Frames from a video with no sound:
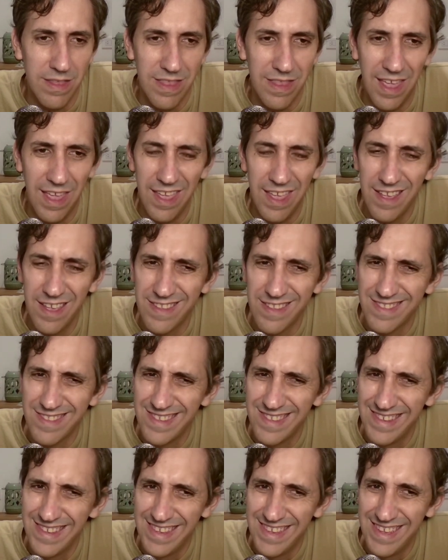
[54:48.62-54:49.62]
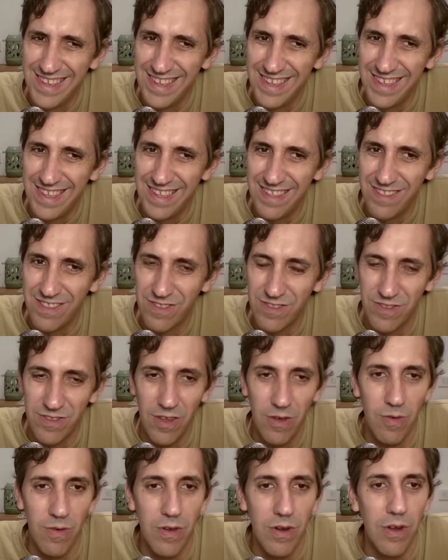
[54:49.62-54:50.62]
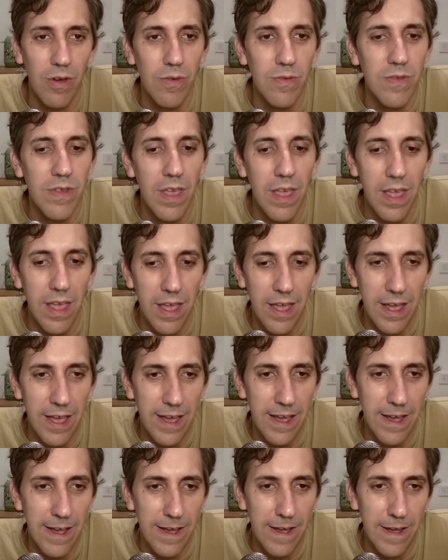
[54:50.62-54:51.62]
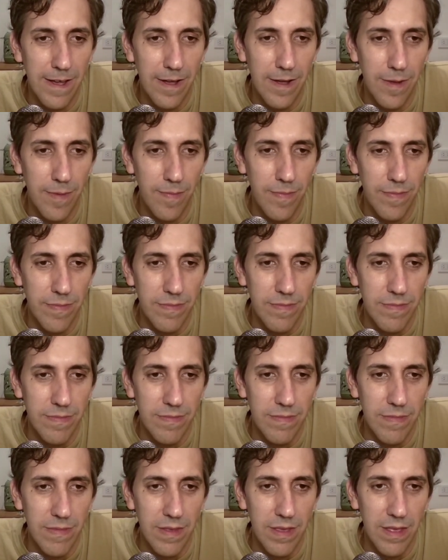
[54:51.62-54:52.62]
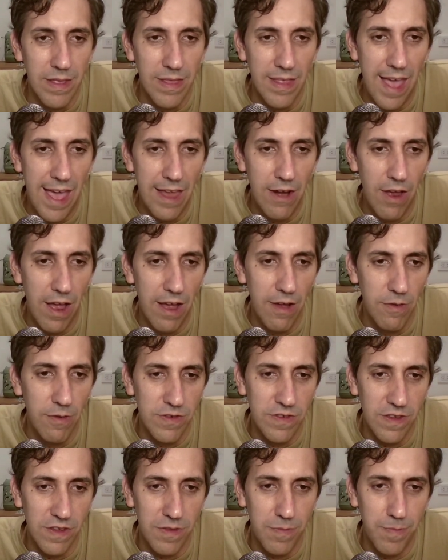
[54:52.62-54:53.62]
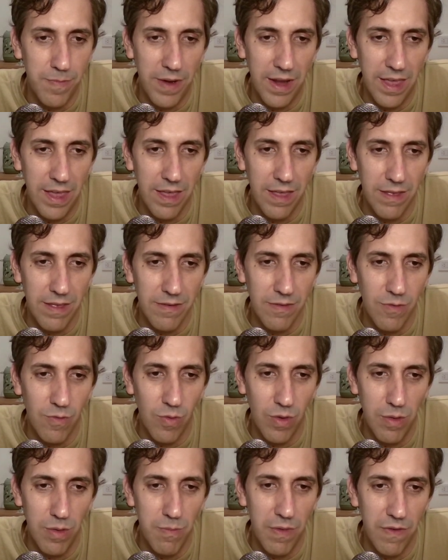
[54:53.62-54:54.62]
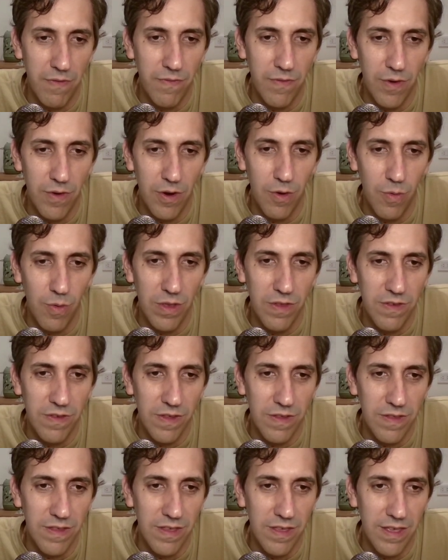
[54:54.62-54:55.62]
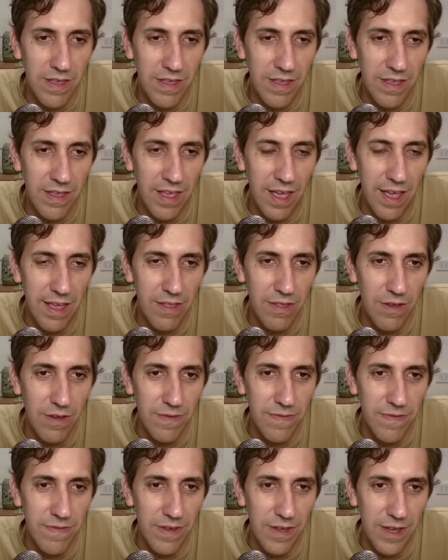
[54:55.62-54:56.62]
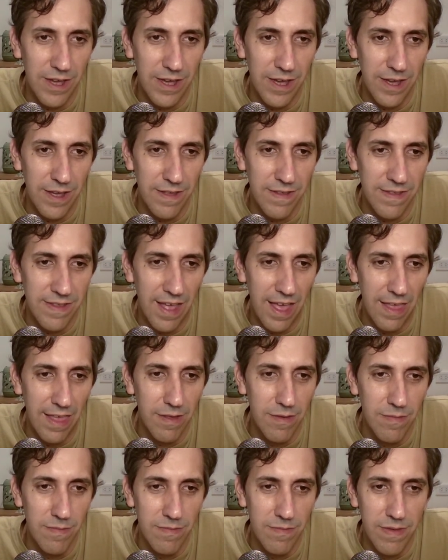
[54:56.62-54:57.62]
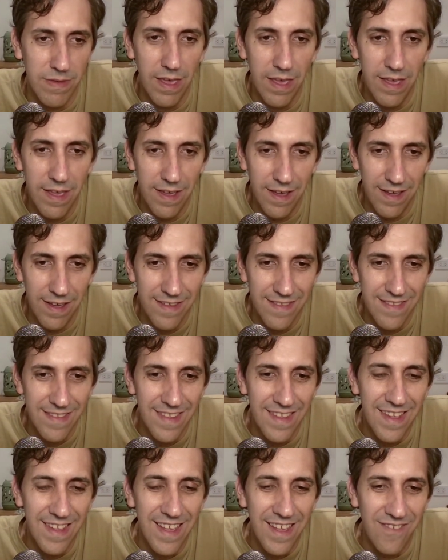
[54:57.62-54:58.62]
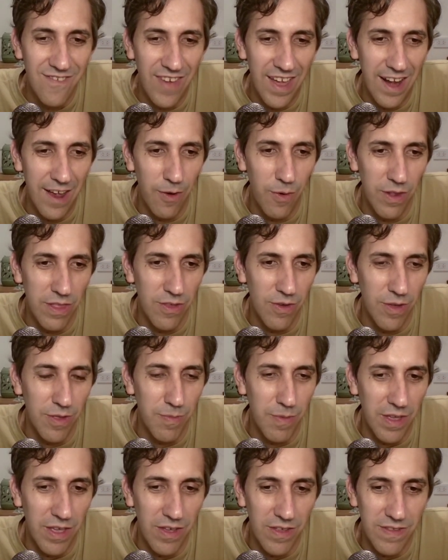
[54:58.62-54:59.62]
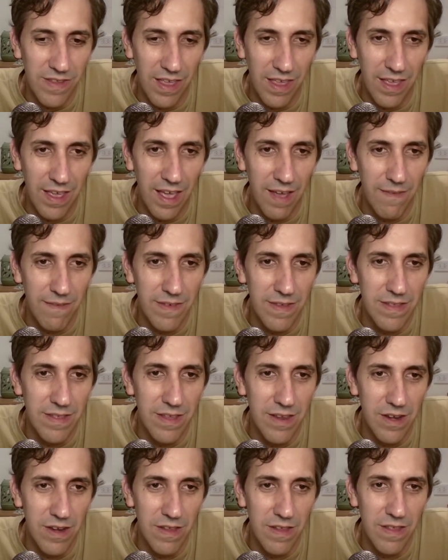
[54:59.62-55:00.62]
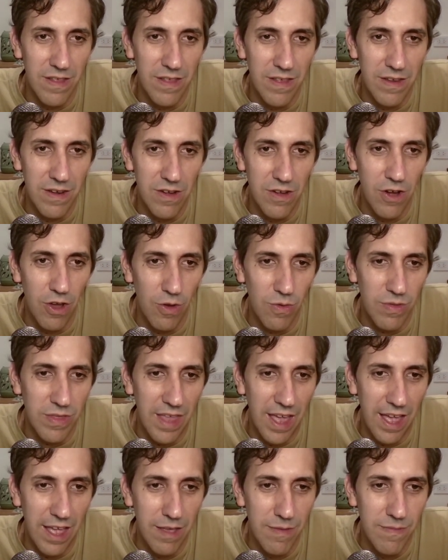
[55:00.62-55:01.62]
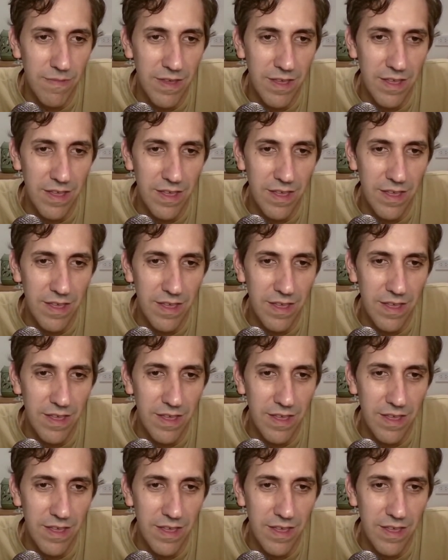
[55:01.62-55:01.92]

takes? So close. I would just play queen b4, which is kind of sad. But I will do it because I have no time.